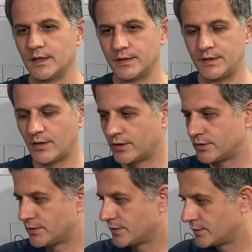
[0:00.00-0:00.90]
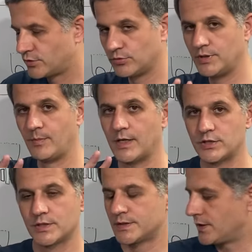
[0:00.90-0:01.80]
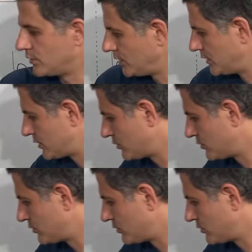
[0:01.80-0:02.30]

there are two dimensions that you need